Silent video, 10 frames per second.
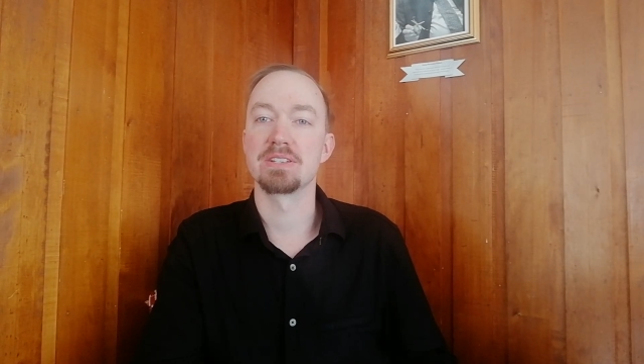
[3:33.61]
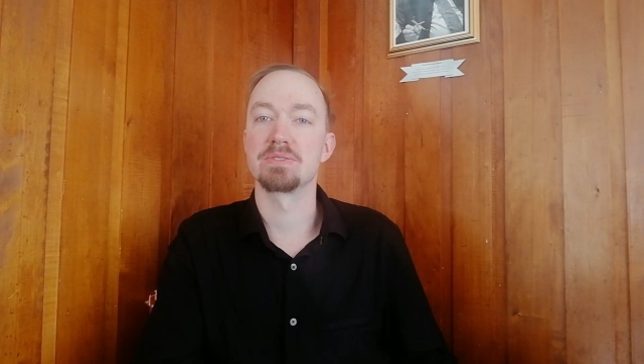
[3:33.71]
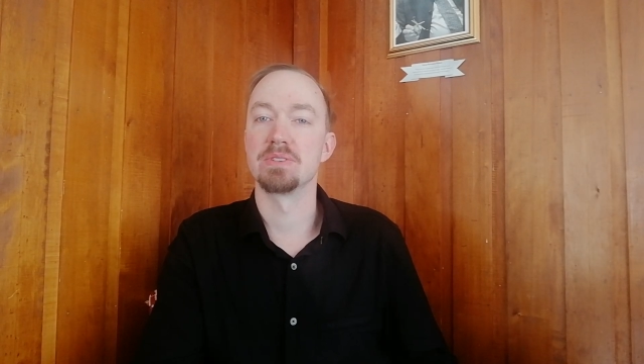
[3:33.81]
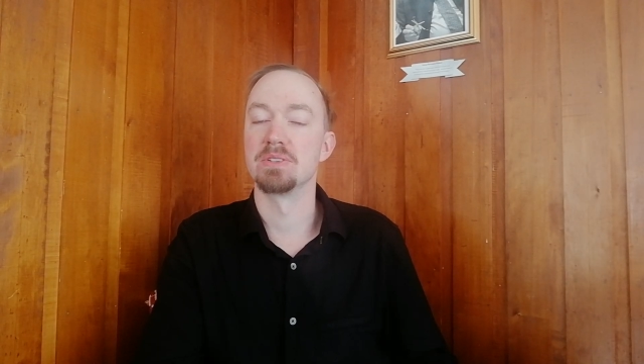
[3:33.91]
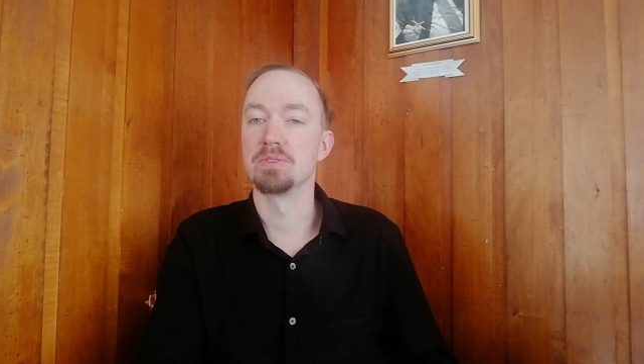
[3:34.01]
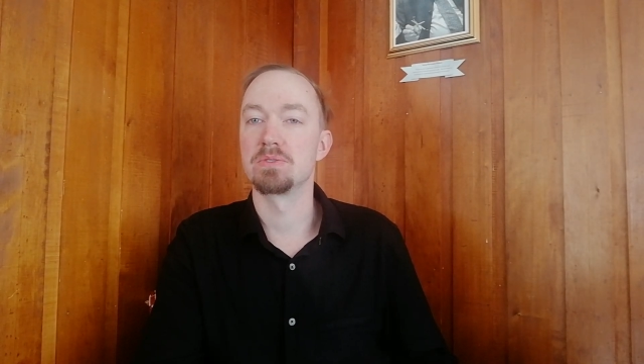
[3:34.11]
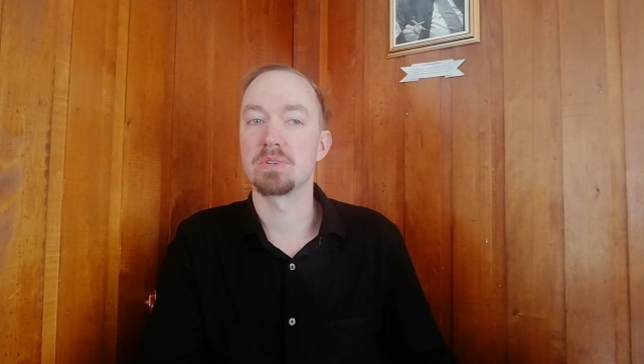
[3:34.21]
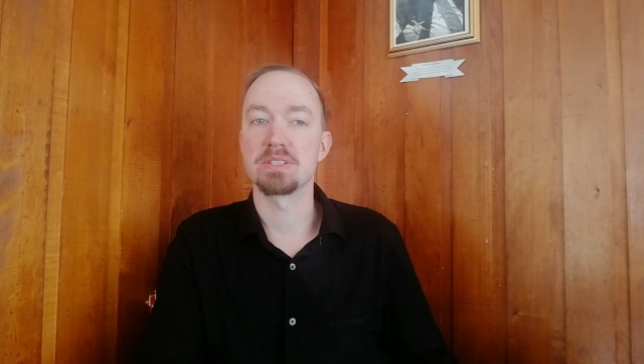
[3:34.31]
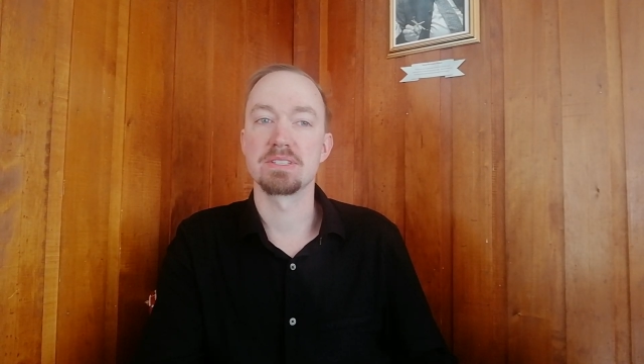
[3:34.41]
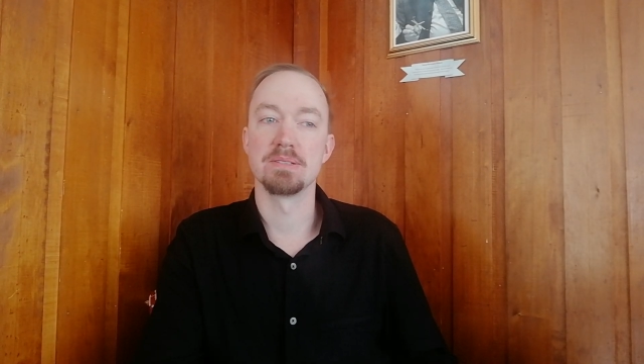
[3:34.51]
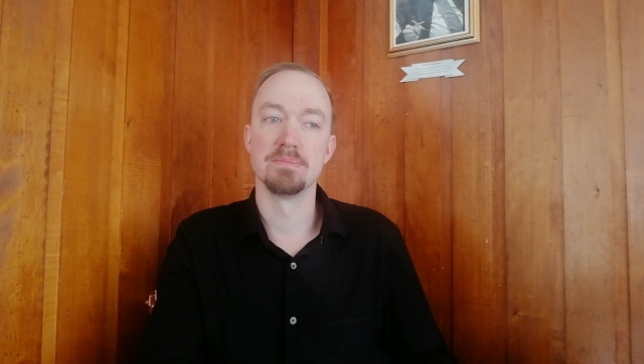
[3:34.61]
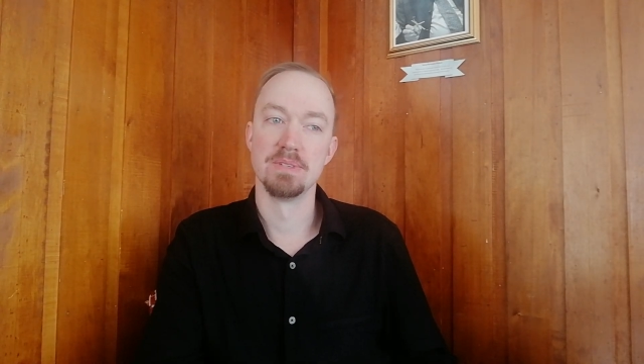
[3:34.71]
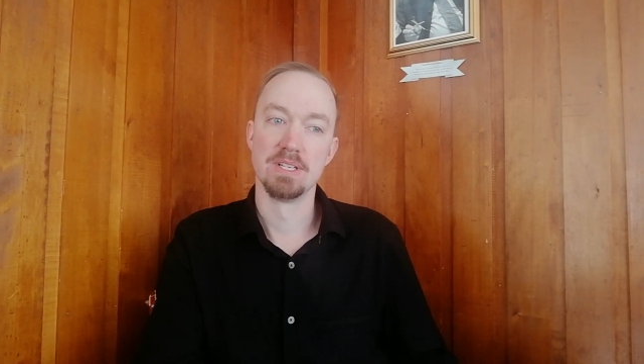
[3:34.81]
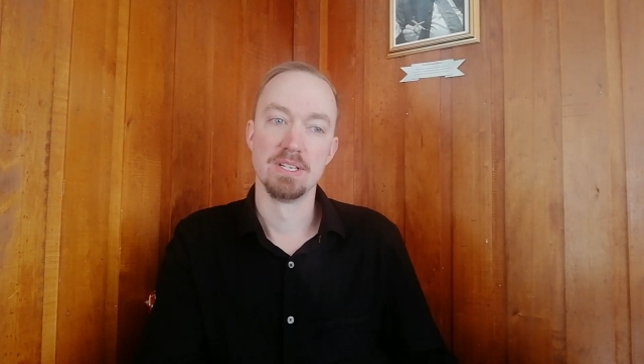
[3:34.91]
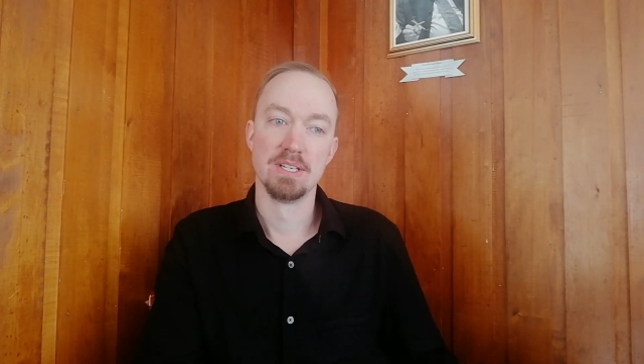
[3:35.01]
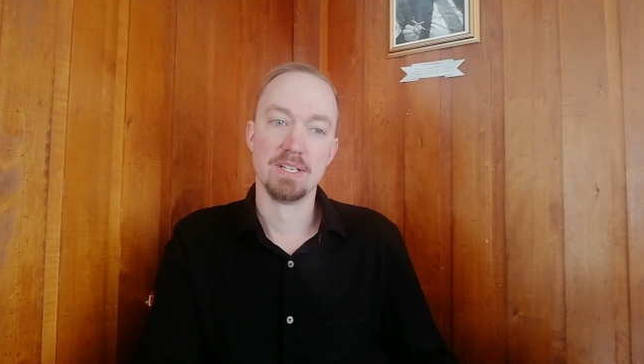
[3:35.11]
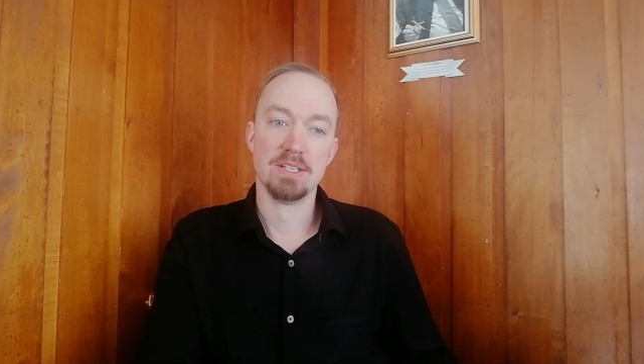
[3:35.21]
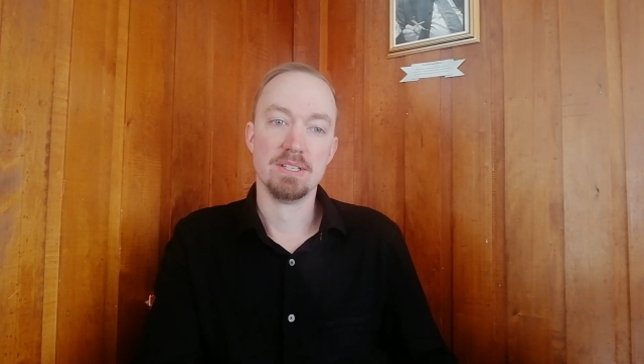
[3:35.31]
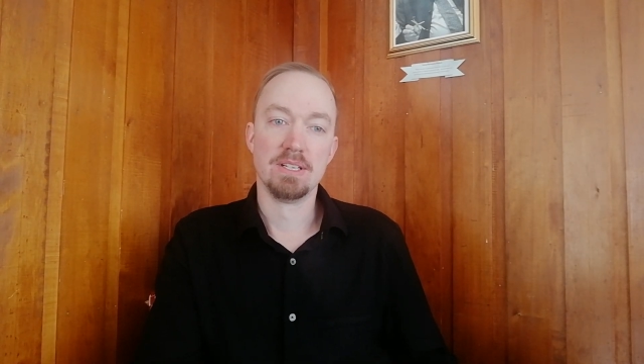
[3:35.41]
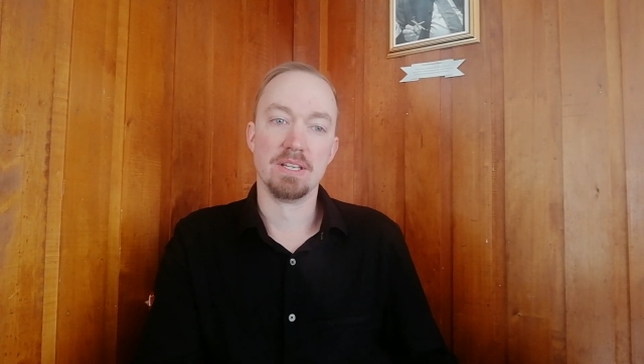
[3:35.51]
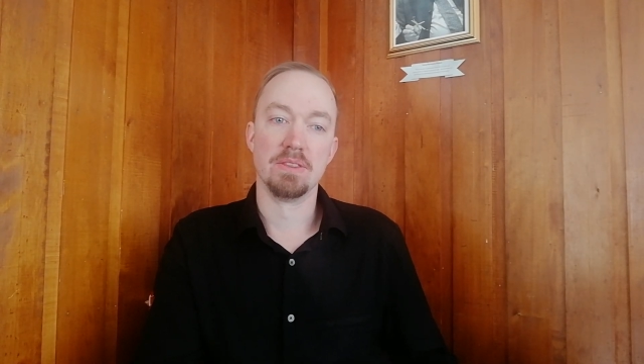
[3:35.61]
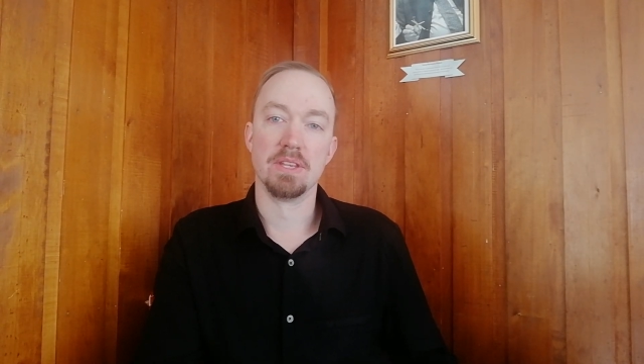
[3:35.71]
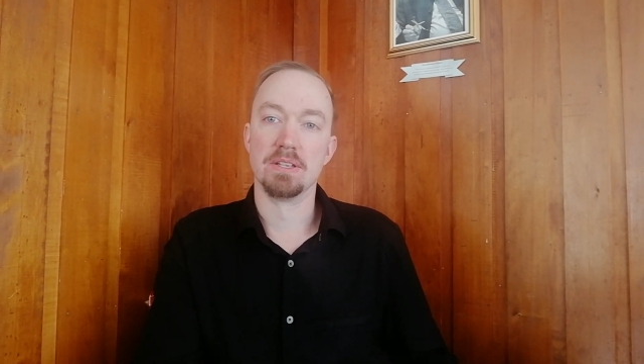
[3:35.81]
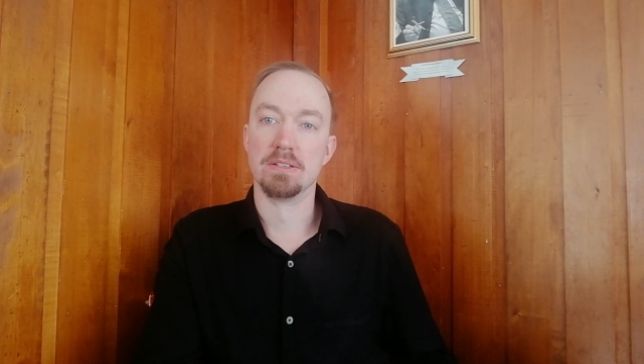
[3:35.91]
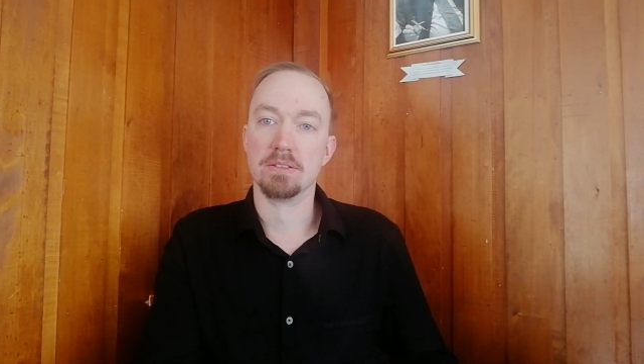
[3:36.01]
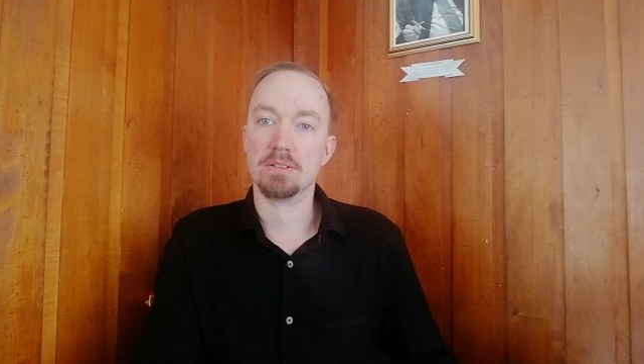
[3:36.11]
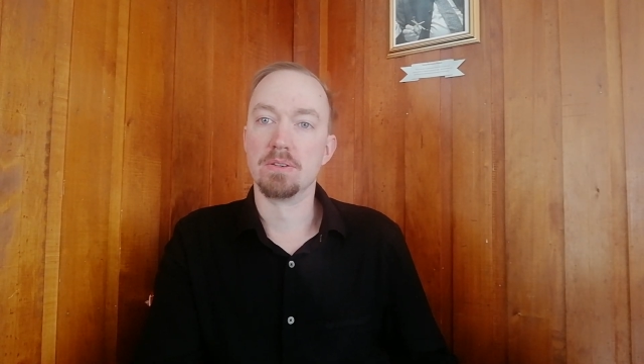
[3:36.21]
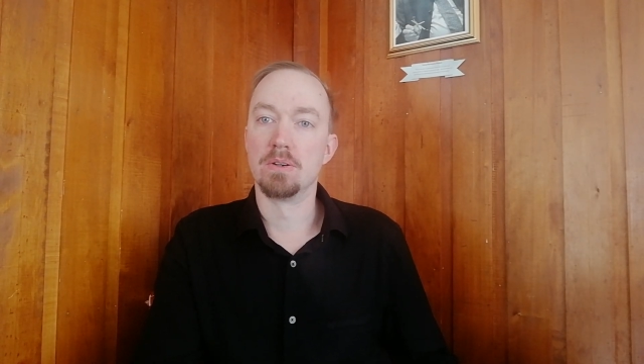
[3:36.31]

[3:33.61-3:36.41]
so I don't trust him. And then